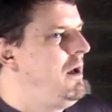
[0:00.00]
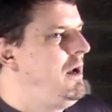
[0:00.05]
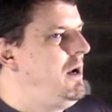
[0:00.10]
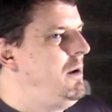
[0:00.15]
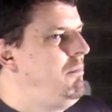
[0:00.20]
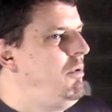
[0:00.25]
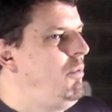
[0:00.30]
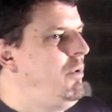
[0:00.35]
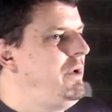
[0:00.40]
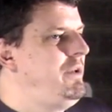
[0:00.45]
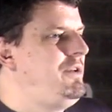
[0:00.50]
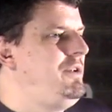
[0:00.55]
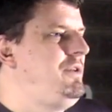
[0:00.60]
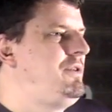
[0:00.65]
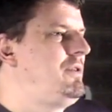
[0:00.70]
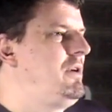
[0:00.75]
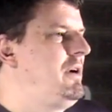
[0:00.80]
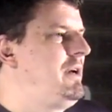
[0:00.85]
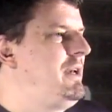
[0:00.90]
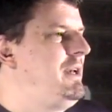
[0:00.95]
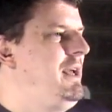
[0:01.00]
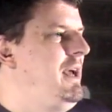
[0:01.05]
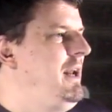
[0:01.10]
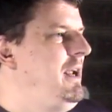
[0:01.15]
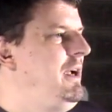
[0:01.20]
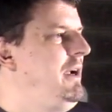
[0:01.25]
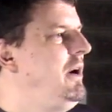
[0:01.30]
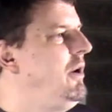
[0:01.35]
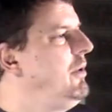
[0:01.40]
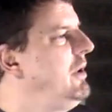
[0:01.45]
Uh, but once you start
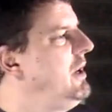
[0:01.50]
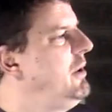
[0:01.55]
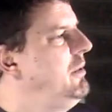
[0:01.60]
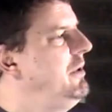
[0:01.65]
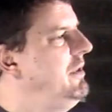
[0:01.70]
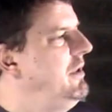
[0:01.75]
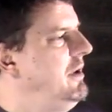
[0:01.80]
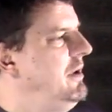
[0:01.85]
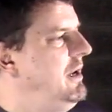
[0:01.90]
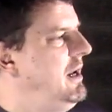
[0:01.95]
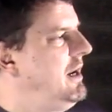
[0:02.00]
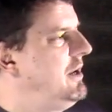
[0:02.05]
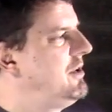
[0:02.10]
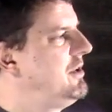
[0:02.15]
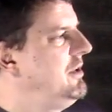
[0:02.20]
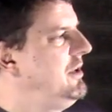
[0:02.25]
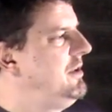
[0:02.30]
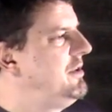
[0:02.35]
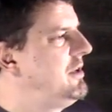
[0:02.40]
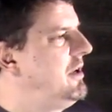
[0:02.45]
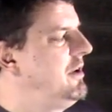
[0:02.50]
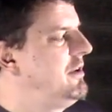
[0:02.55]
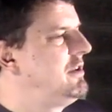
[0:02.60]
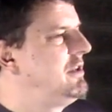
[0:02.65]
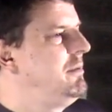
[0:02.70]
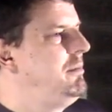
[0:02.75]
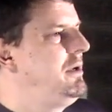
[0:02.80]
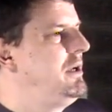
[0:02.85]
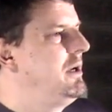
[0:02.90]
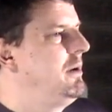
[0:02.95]
getting going with it, it actually starts
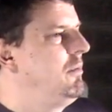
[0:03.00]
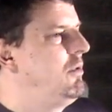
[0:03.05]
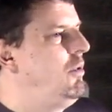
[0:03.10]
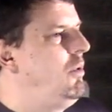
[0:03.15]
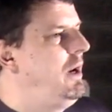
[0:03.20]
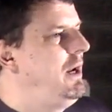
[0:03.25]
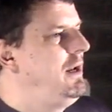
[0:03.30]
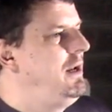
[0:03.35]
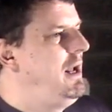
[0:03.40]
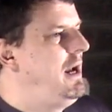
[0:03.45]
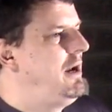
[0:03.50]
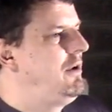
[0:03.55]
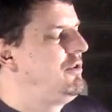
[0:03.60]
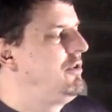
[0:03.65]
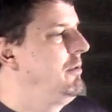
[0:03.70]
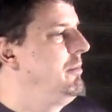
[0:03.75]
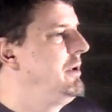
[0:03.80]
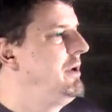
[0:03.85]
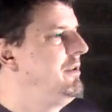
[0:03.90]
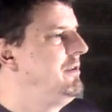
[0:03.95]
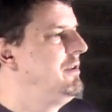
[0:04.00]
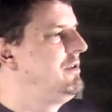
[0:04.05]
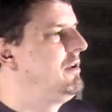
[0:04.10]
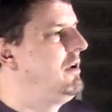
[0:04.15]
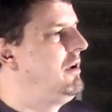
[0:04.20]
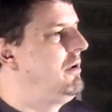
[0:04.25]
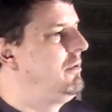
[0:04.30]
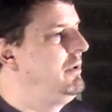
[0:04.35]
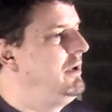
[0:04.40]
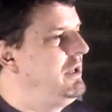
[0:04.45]
to become quite natural because this
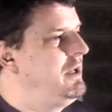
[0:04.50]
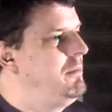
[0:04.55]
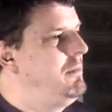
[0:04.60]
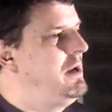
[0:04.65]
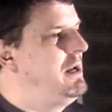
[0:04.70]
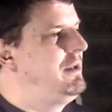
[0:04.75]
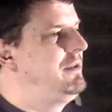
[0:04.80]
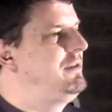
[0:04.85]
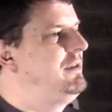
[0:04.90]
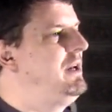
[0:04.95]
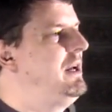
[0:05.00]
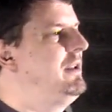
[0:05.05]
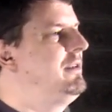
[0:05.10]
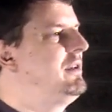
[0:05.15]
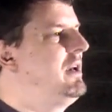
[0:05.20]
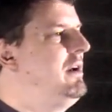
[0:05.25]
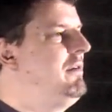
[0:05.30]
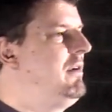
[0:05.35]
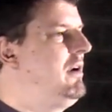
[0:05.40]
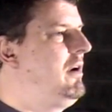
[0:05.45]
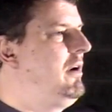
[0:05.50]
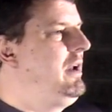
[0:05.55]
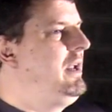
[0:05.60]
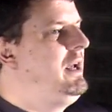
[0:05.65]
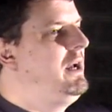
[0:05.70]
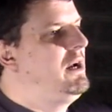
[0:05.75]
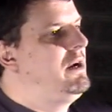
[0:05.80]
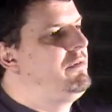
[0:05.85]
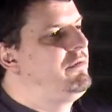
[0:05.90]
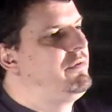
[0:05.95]
all really makes sense. I have
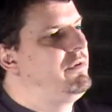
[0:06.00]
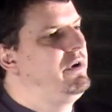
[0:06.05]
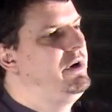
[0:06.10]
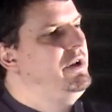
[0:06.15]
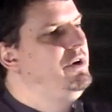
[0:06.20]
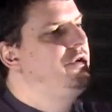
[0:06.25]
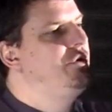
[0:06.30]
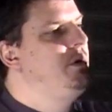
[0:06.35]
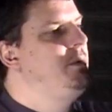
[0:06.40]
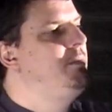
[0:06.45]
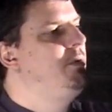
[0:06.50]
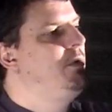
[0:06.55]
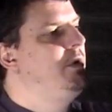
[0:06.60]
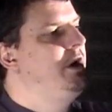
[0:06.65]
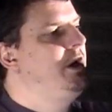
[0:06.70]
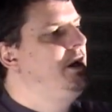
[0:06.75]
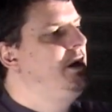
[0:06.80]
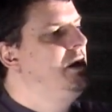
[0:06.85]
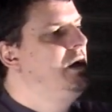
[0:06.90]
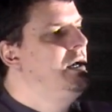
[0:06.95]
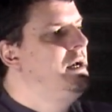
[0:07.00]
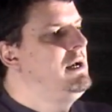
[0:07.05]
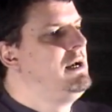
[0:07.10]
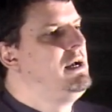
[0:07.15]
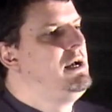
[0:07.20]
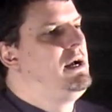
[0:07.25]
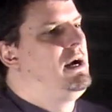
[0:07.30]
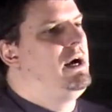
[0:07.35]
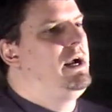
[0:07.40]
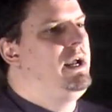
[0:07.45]
RDF for an entry point.
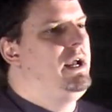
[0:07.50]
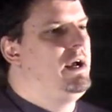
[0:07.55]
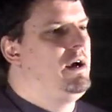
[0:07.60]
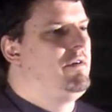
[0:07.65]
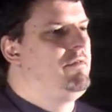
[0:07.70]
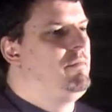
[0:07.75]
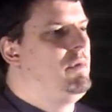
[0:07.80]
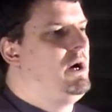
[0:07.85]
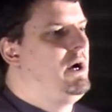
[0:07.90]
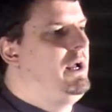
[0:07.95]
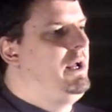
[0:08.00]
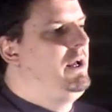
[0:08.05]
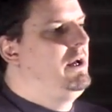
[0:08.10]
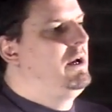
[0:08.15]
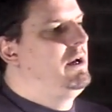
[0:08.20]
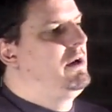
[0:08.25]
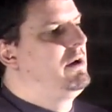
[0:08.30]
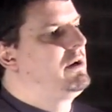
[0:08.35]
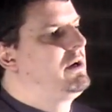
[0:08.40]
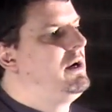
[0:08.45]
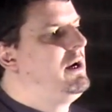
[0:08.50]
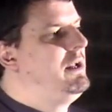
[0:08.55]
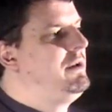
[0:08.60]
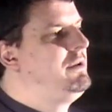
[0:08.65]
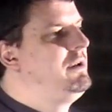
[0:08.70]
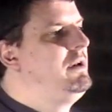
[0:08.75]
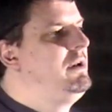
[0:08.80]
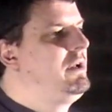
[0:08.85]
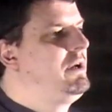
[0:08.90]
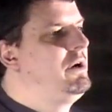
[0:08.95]
I have my uh,
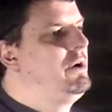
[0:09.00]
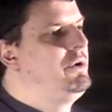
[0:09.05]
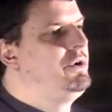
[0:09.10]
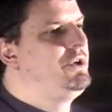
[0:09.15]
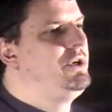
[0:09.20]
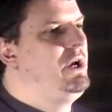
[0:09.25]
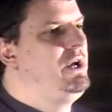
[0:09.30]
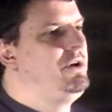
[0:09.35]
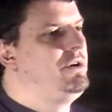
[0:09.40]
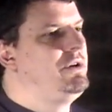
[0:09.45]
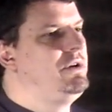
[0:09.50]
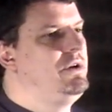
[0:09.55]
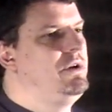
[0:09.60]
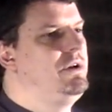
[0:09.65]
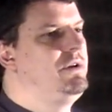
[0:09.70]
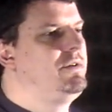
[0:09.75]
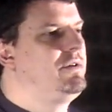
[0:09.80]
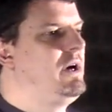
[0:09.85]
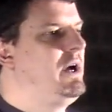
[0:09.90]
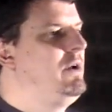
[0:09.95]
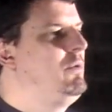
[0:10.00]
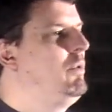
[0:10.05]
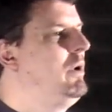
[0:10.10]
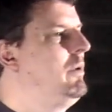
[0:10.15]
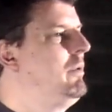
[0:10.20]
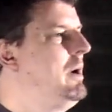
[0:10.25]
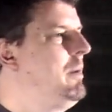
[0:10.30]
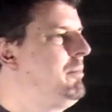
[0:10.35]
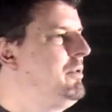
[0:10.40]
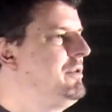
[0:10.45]
content negotiation to decide
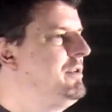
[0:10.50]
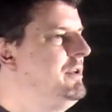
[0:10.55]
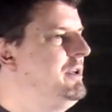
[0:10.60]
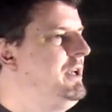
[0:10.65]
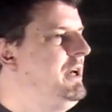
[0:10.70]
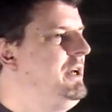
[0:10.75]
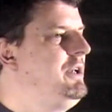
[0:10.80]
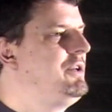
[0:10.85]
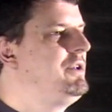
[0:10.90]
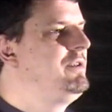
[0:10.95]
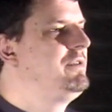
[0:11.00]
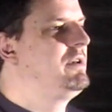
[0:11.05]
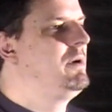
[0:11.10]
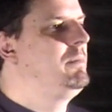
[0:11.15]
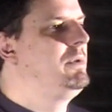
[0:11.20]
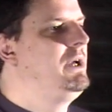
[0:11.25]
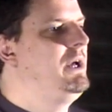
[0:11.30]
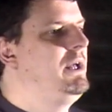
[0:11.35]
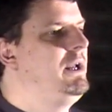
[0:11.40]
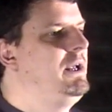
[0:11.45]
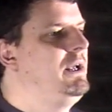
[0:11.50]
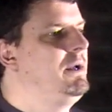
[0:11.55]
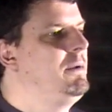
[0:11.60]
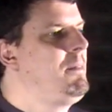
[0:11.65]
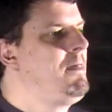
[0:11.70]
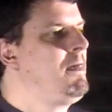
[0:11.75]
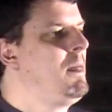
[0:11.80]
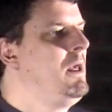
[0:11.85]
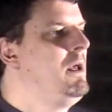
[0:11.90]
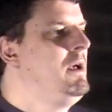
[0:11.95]
what representations I'm
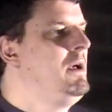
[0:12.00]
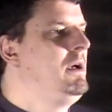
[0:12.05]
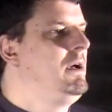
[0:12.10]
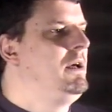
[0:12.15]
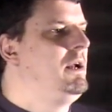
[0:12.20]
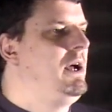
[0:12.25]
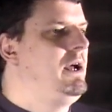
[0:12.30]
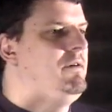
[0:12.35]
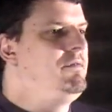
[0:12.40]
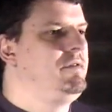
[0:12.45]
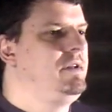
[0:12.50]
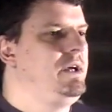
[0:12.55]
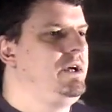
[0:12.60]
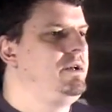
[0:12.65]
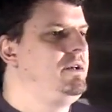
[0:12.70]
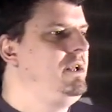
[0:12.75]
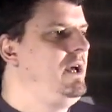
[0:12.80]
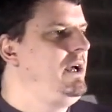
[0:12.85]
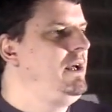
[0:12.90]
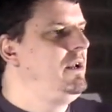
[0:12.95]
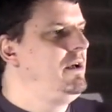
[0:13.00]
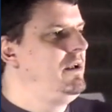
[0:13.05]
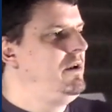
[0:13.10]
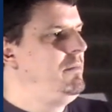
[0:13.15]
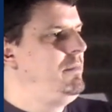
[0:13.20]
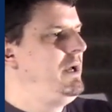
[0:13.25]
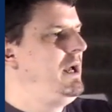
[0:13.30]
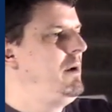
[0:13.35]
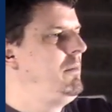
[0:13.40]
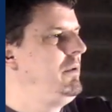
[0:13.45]
getting and I have linked data
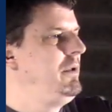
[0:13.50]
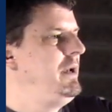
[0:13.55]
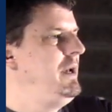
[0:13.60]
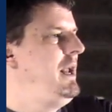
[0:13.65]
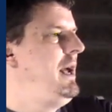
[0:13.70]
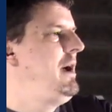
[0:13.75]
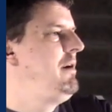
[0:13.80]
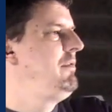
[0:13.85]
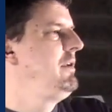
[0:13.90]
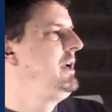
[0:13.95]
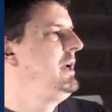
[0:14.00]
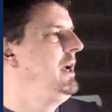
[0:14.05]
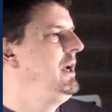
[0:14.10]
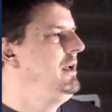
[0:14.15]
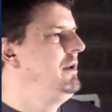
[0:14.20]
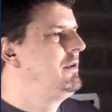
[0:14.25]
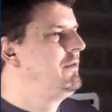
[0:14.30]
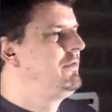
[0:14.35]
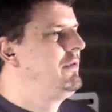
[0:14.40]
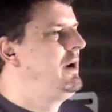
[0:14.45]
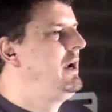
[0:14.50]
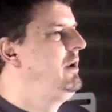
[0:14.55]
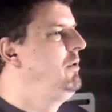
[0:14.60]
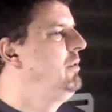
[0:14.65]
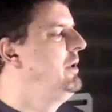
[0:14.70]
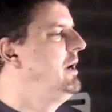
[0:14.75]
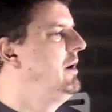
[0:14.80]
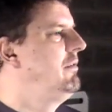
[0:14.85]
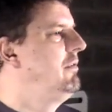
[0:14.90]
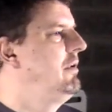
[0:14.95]
to be able to navigate to
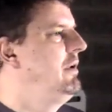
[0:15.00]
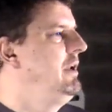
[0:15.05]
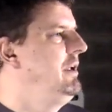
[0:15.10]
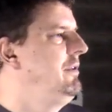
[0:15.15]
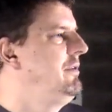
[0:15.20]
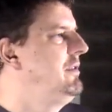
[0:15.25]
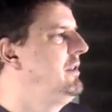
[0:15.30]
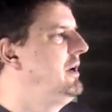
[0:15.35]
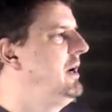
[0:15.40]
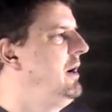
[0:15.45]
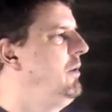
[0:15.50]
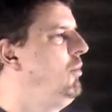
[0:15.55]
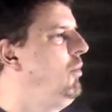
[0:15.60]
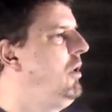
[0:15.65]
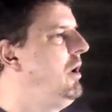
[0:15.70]
find whatever it is that I